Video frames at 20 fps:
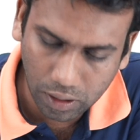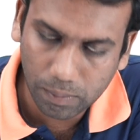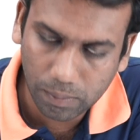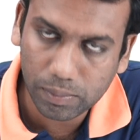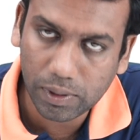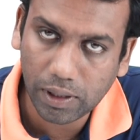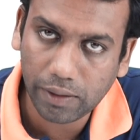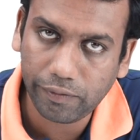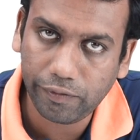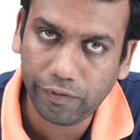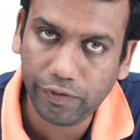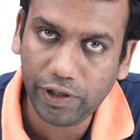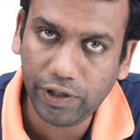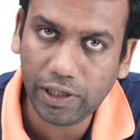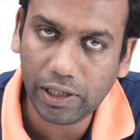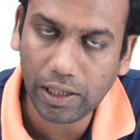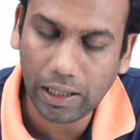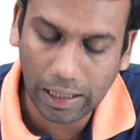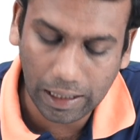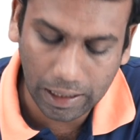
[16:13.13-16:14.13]
of the
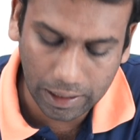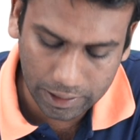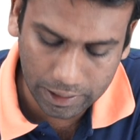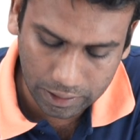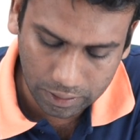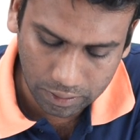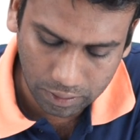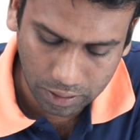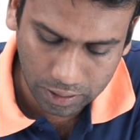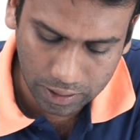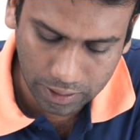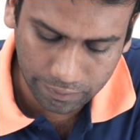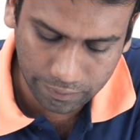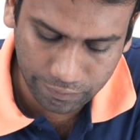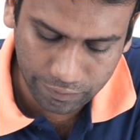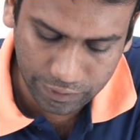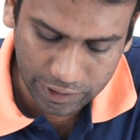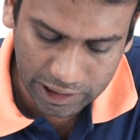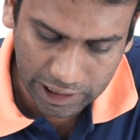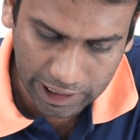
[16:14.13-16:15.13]
VI or the
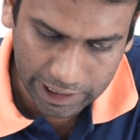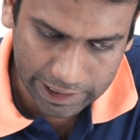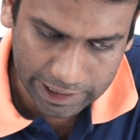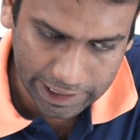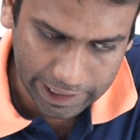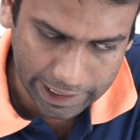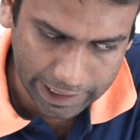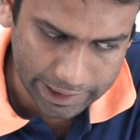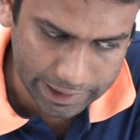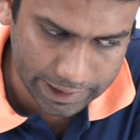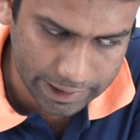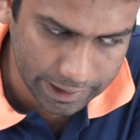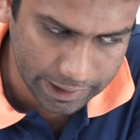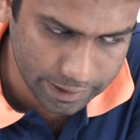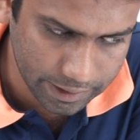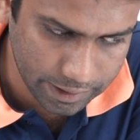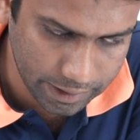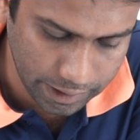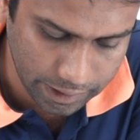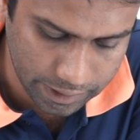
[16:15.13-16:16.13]
VI
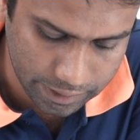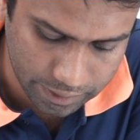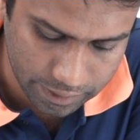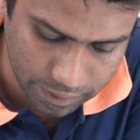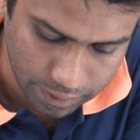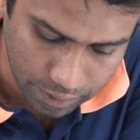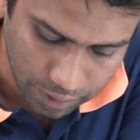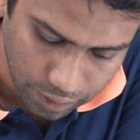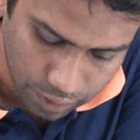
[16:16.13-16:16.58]
characteristics